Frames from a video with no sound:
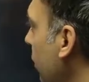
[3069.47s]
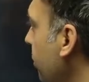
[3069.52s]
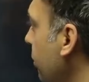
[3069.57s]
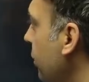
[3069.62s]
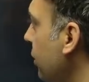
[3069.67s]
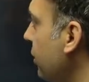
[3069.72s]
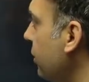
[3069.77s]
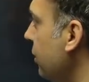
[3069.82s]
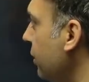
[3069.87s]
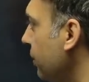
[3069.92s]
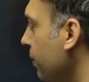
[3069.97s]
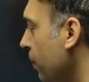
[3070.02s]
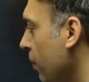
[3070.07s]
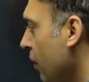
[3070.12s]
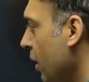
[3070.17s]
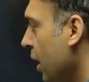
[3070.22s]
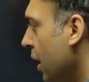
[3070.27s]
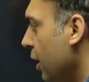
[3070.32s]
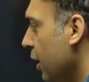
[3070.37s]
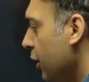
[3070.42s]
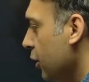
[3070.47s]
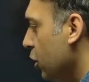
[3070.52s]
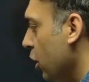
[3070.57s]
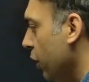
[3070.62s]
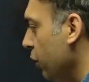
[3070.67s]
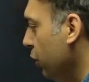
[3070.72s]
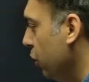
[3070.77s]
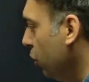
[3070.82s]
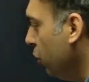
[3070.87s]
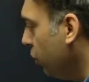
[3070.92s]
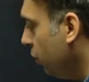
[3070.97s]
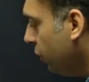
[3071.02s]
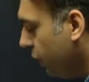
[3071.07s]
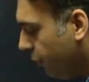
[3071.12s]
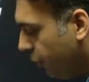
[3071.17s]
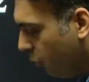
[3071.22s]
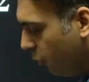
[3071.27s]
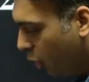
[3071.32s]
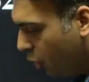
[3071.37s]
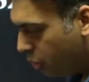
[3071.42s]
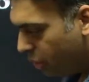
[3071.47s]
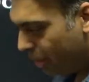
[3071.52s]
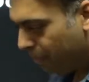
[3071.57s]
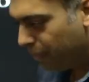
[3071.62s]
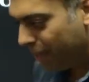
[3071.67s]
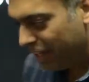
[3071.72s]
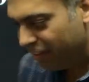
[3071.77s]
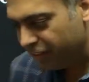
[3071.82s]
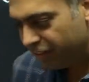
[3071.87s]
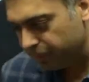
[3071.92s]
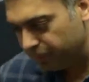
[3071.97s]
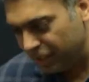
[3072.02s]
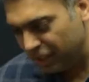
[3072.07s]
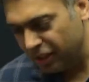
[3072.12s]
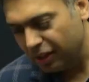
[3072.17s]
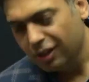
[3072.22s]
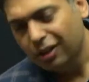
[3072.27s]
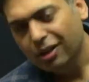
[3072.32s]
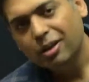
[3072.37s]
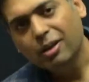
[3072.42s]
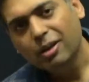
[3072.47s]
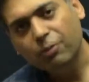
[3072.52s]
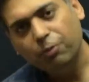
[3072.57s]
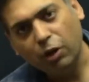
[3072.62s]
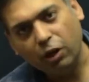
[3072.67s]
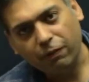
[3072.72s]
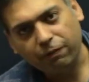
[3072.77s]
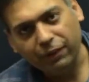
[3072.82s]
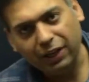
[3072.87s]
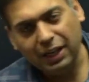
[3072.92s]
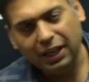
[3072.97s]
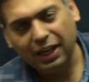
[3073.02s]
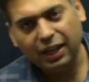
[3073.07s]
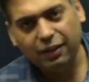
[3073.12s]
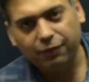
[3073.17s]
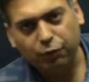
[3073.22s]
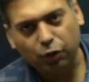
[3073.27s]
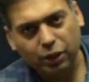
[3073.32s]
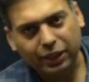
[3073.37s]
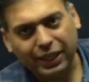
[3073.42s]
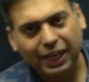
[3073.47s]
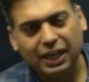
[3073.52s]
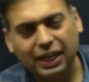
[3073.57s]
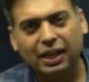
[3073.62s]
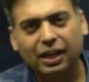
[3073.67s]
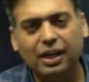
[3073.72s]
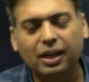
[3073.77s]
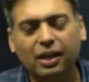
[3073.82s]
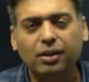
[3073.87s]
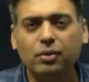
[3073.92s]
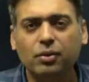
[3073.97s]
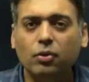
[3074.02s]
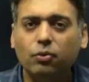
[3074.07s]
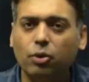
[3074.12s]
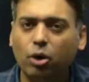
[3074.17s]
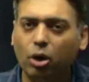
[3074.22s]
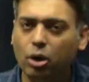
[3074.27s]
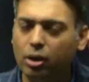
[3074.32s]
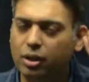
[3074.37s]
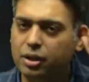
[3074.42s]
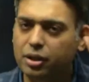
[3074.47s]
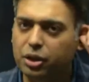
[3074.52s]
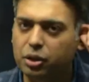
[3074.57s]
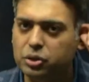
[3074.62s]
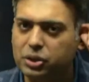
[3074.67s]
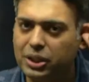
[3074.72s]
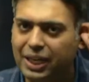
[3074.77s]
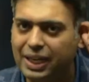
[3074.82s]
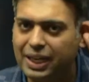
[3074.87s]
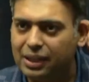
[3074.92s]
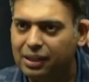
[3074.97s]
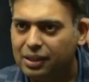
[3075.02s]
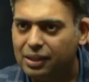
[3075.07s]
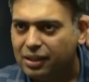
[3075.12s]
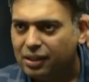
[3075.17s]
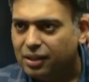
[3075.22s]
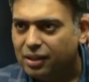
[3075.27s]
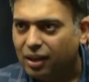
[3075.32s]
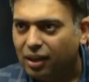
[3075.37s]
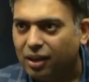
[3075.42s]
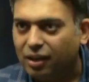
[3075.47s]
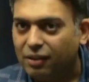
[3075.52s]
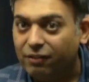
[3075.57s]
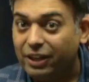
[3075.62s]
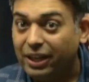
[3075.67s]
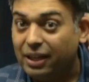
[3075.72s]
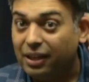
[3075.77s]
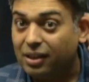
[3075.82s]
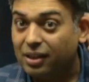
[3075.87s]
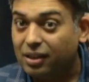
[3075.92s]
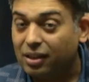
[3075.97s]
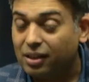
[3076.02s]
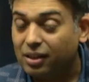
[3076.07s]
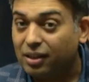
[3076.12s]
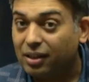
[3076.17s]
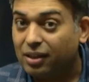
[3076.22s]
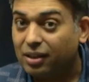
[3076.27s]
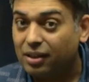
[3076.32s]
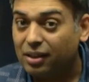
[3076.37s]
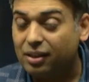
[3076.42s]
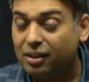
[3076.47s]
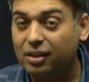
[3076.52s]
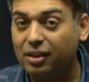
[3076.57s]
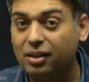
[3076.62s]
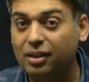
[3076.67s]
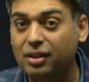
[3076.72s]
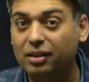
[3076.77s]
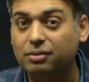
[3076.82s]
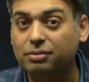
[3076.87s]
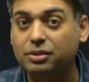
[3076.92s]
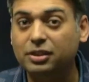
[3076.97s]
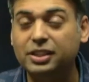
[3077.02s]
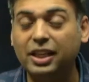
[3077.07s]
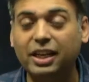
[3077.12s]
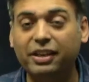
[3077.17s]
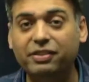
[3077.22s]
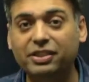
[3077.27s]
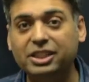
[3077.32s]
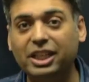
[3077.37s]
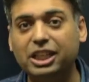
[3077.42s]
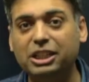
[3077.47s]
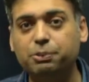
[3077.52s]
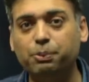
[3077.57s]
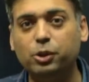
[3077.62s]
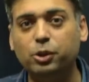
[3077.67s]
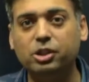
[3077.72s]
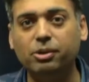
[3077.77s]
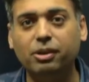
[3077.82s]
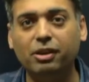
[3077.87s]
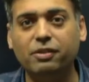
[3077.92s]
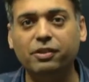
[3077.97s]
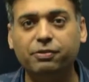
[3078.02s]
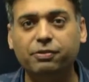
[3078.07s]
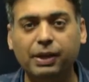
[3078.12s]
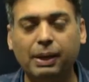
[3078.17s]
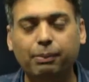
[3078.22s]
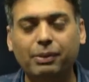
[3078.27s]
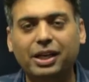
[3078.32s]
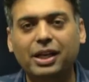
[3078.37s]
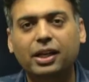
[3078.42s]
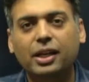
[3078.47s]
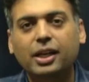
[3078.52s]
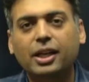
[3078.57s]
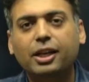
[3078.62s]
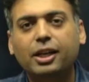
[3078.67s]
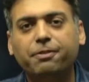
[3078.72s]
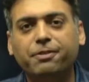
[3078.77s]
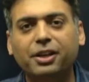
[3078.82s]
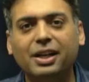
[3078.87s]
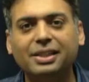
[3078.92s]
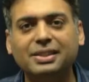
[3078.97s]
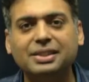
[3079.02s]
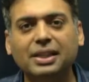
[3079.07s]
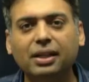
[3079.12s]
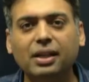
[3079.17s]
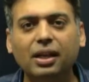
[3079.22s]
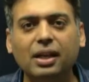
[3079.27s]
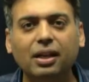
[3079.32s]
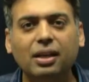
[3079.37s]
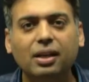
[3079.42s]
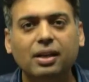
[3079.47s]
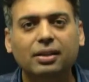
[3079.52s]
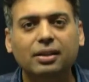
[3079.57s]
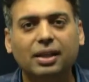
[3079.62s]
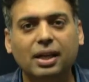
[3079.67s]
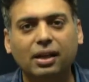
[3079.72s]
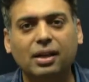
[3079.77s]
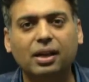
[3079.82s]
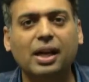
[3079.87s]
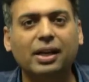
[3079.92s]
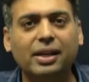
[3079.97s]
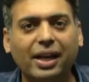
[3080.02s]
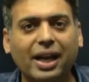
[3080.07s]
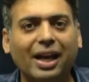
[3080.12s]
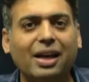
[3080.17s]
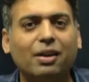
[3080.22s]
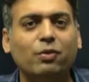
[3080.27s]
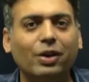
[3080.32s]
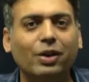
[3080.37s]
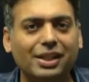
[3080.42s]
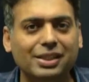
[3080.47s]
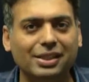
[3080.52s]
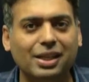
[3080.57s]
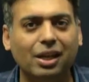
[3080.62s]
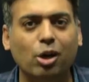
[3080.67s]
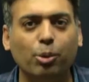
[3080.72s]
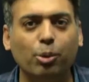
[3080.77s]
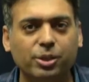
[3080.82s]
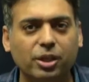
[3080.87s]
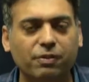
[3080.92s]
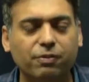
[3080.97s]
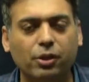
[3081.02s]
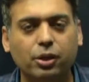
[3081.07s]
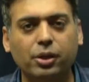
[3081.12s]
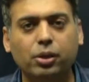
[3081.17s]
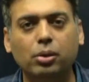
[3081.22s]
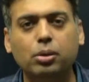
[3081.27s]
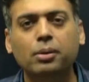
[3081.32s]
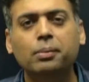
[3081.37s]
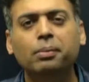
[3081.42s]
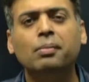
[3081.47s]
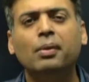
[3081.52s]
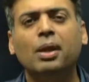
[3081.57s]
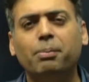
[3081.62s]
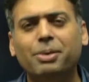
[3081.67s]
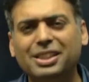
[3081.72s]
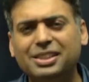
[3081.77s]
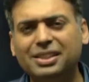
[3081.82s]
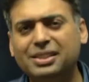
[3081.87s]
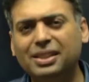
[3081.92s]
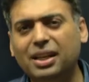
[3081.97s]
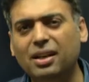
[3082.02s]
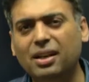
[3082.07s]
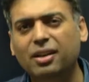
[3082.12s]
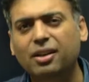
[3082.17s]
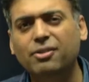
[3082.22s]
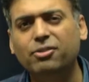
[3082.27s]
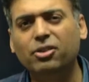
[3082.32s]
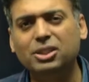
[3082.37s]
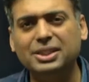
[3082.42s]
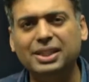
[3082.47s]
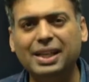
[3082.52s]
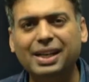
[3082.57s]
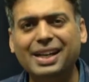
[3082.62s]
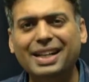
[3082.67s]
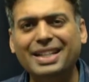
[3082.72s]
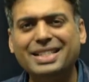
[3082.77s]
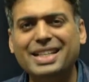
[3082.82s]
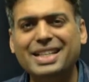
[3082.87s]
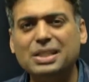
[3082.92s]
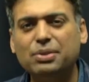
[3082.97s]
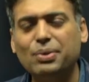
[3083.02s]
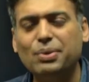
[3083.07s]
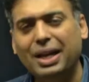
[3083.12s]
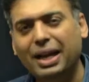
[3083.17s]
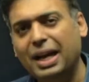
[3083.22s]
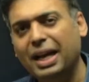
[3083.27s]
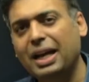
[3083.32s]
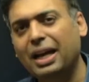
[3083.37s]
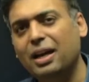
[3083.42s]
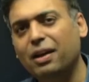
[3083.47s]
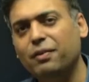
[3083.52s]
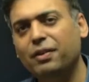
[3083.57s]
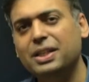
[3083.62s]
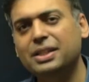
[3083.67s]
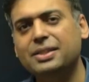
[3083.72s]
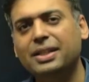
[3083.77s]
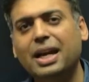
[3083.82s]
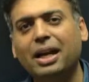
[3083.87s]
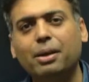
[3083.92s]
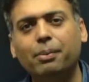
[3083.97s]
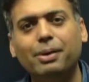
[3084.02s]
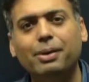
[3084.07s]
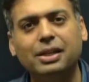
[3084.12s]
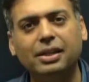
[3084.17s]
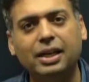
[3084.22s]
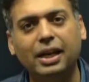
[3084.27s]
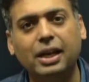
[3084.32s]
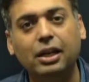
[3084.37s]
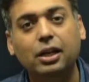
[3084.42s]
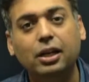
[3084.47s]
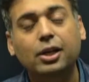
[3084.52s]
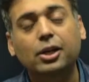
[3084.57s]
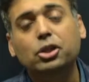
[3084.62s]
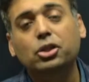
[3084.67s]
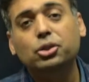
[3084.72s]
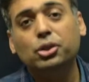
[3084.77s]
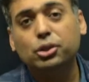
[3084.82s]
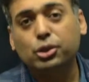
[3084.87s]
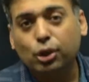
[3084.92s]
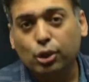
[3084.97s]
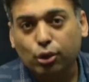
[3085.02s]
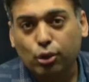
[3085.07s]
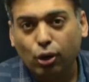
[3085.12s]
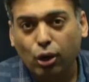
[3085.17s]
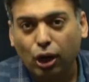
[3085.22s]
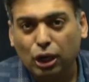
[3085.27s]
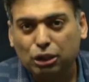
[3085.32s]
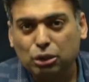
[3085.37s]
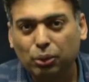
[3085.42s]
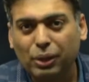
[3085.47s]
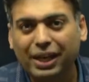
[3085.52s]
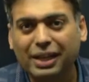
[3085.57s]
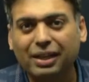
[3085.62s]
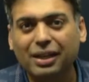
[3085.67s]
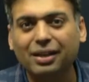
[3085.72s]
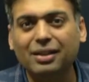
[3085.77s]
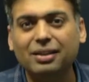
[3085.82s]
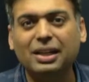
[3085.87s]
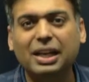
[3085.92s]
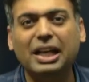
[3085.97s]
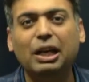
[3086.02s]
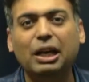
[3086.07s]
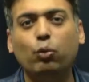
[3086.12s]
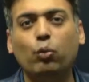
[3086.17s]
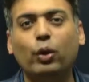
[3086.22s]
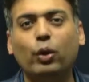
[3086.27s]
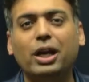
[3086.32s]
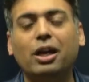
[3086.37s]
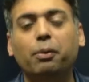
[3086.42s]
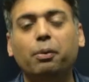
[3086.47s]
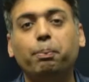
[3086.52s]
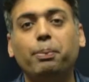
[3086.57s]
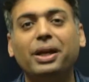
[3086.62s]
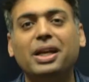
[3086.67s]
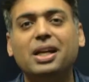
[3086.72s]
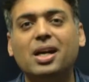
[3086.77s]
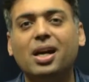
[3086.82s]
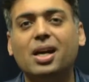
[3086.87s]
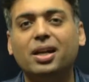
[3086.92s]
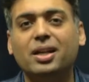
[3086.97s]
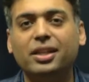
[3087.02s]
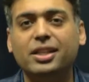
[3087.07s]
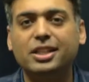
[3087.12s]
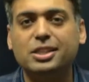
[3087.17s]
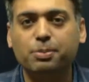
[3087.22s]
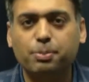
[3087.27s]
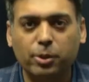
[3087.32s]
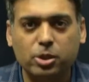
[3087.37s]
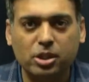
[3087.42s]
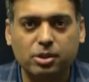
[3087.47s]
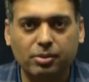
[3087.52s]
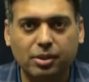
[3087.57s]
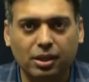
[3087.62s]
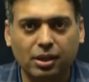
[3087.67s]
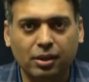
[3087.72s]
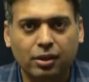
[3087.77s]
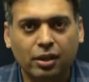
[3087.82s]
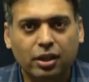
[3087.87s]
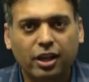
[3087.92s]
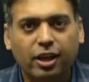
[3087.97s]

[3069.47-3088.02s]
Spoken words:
the options. So if you want to apply with me for Finland, for Canada, for New Zealand, where study visa is possible with family, if you are single, then entire world is an option for you. But still, for singles as well, I always recommend that you should go to a country where PR is possible.